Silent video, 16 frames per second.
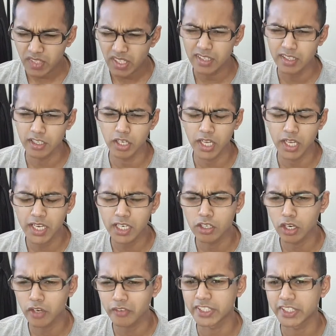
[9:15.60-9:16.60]
I've had a lot
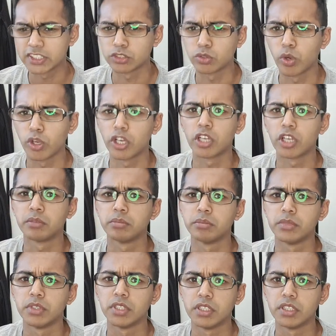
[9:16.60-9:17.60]
of things going on
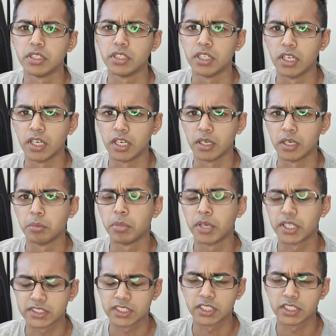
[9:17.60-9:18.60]

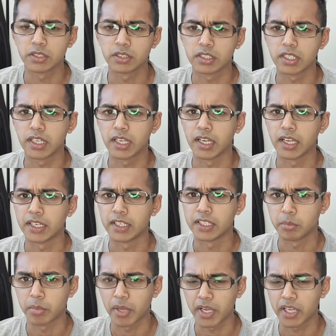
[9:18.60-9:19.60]
personally and in the
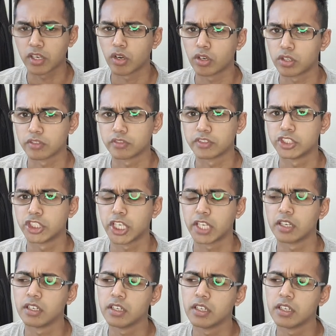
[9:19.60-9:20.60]
background of the channel,